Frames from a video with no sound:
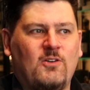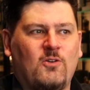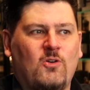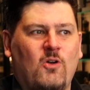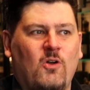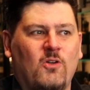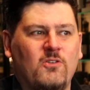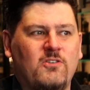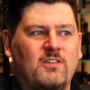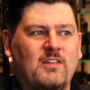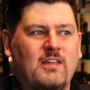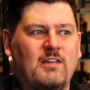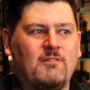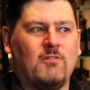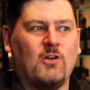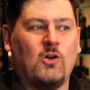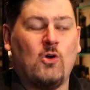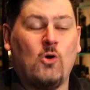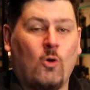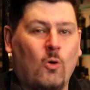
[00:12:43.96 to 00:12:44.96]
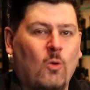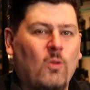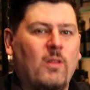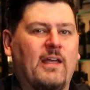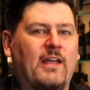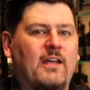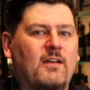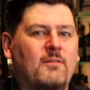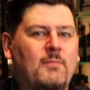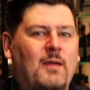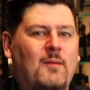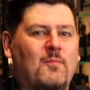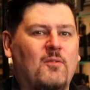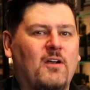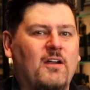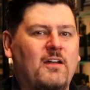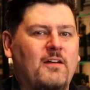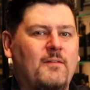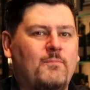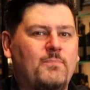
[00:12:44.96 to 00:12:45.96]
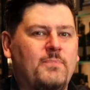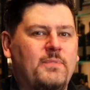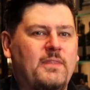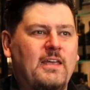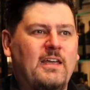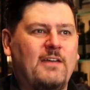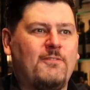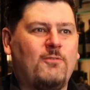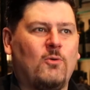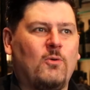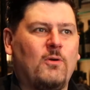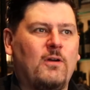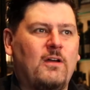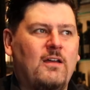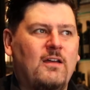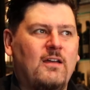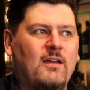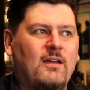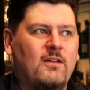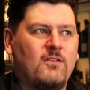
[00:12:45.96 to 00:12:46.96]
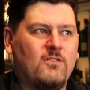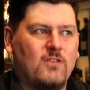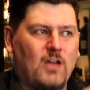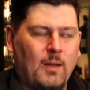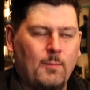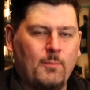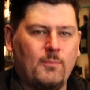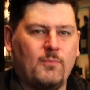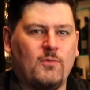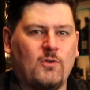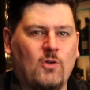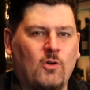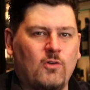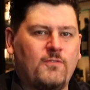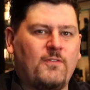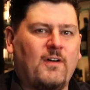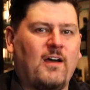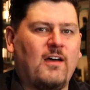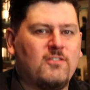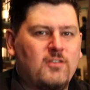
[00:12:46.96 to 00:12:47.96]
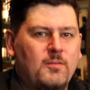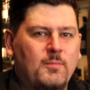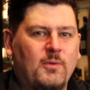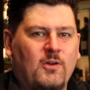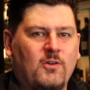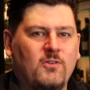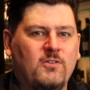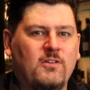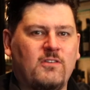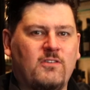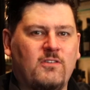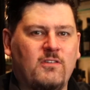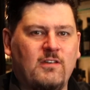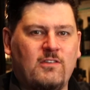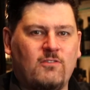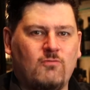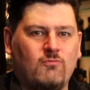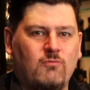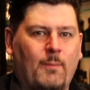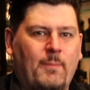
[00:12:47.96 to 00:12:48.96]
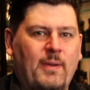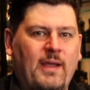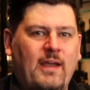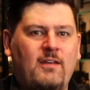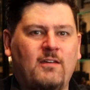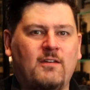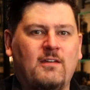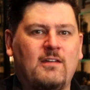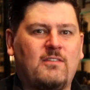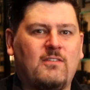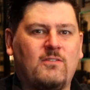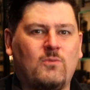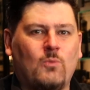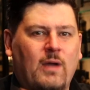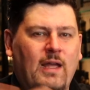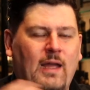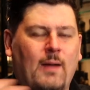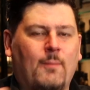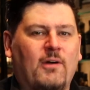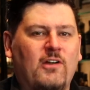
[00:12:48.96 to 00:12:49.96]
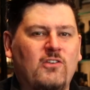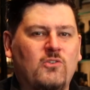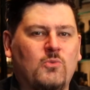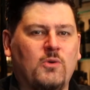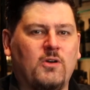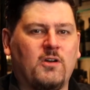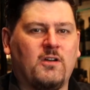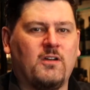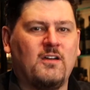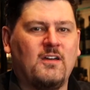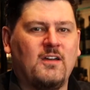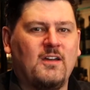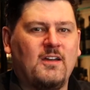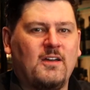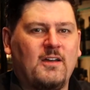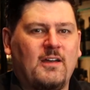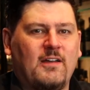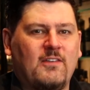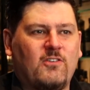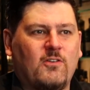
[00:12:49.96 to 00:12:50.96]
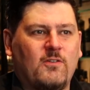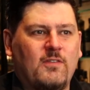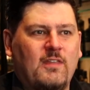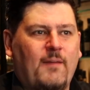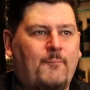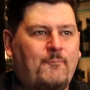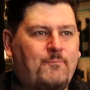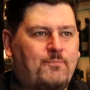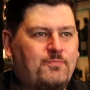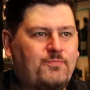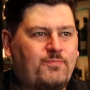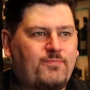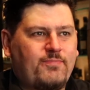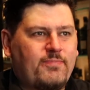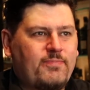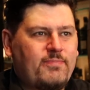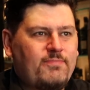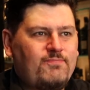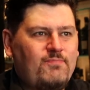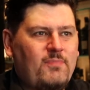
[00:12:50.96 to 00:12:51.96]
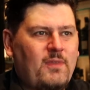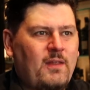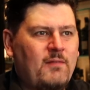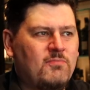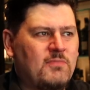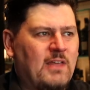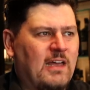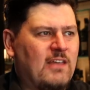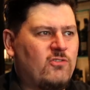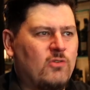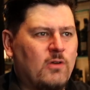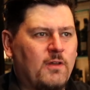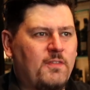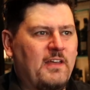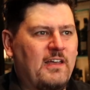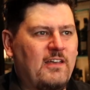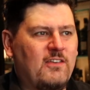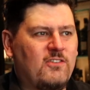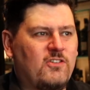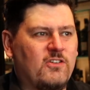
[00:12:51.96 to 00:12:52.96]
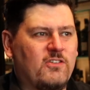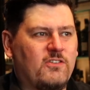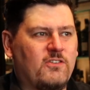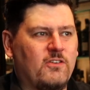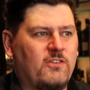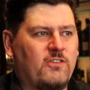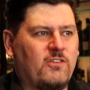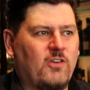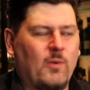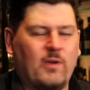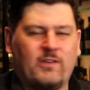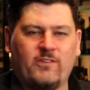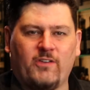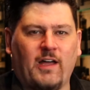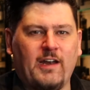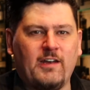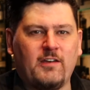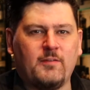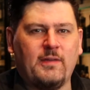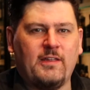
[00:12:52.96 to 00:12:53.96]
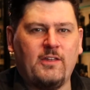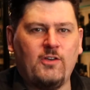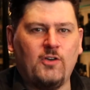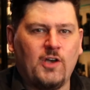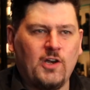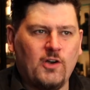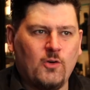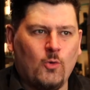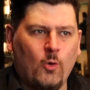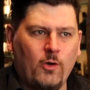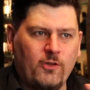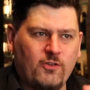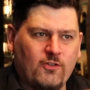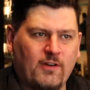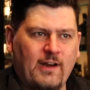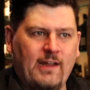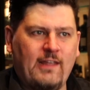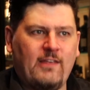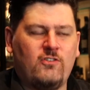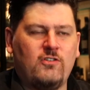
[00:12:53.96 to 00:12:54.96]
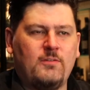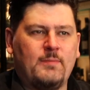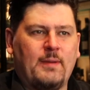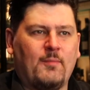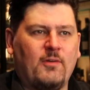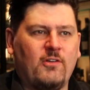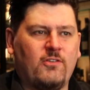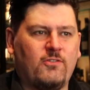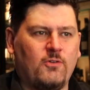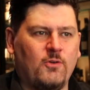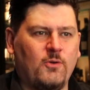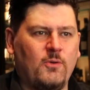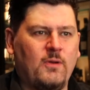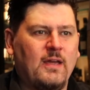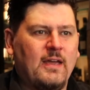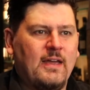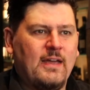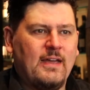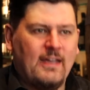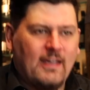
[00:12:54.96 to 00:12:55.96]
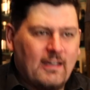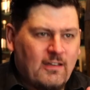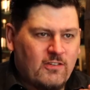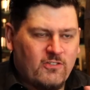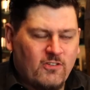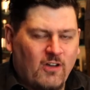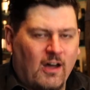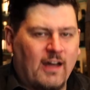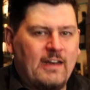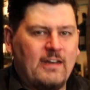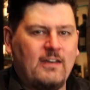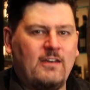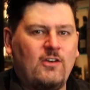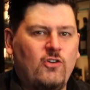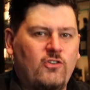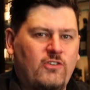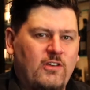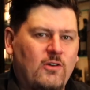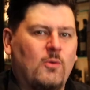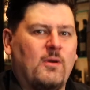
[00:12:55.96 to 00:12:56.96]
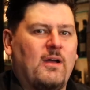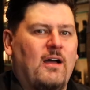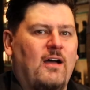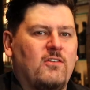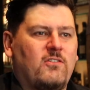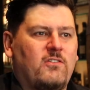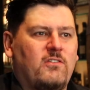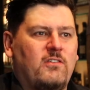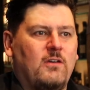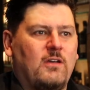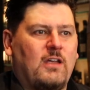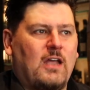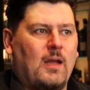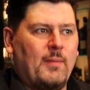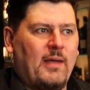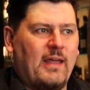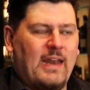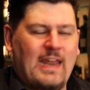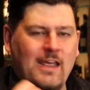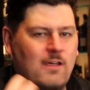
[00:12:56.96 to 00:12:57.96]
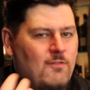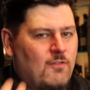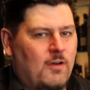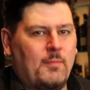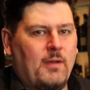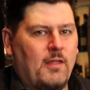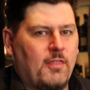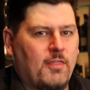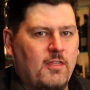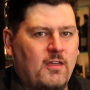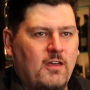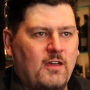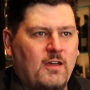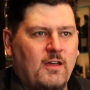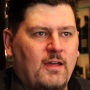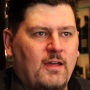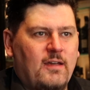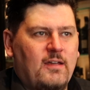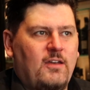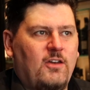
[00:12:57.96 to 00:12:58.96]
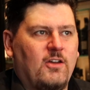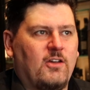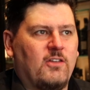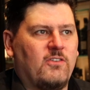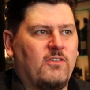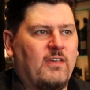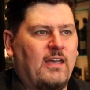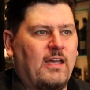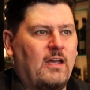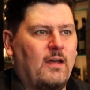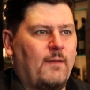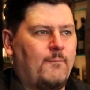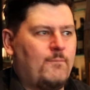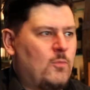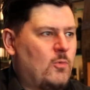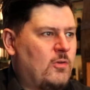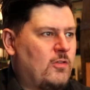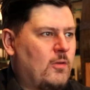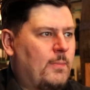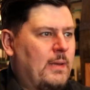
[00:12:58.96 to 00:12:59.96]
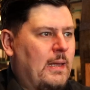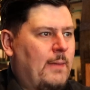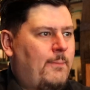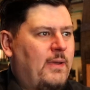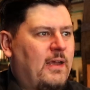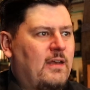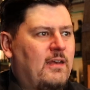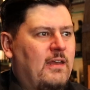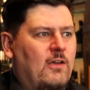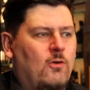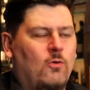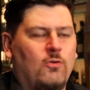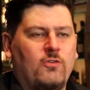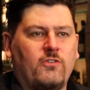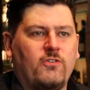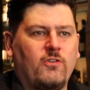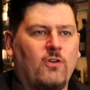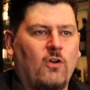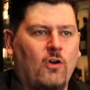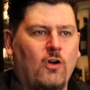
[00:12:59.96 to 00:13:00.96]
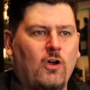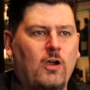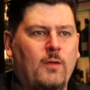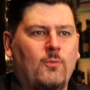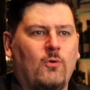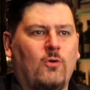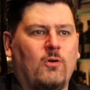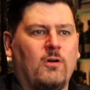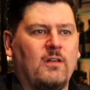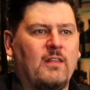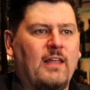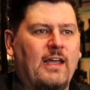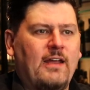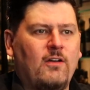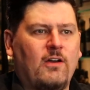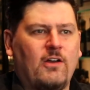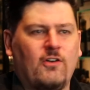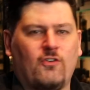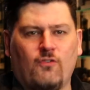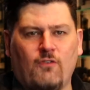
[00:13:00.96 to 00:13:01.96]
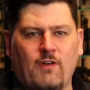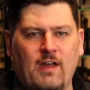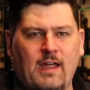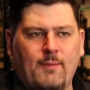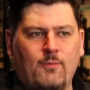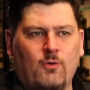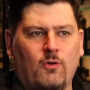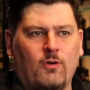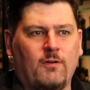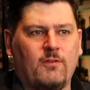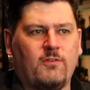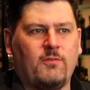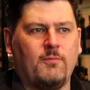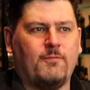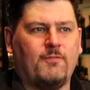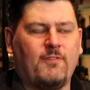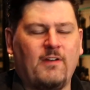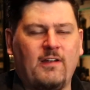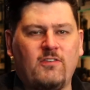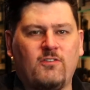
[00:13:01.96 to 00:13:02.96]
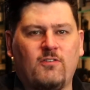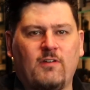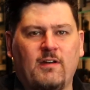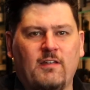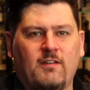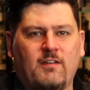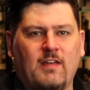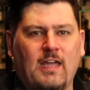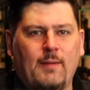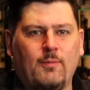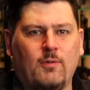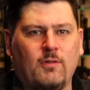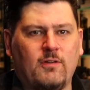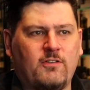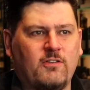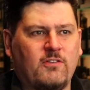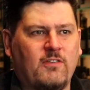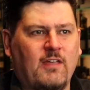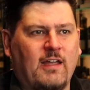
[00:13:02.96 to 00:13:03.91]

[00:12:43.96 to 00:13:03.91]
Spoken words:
constantly recalling memory. Therefore, time goes faster because it's repeated. It's the way our brains work, and so that sort of thing is just so exciting to me. You can always create these new memories through exciting new single casks that come out every month. You can say, whether it be a picnic or just at home or a late night dram or some friends around the table, it's just